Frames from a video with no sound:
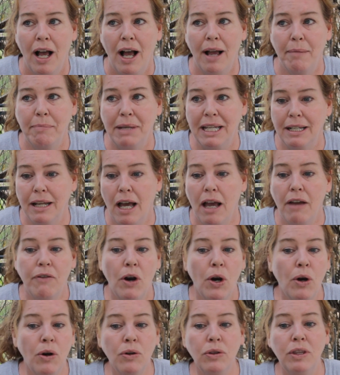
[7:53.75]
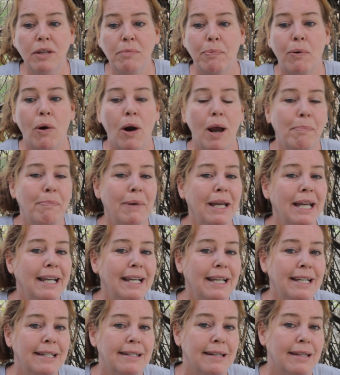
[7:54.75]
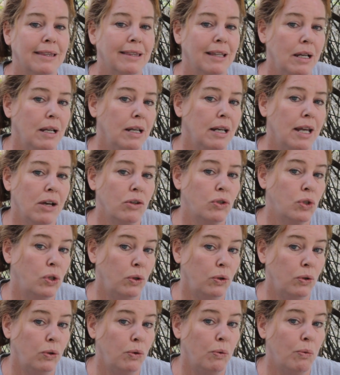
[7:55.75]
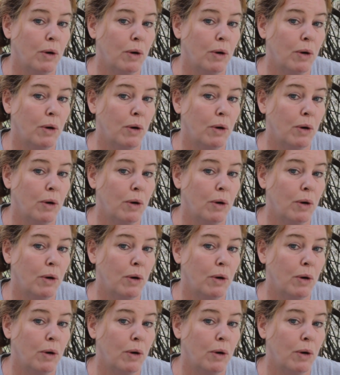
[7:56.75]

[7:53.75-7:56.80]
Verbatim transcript: I mean, I've heard that prepping is a thing now too,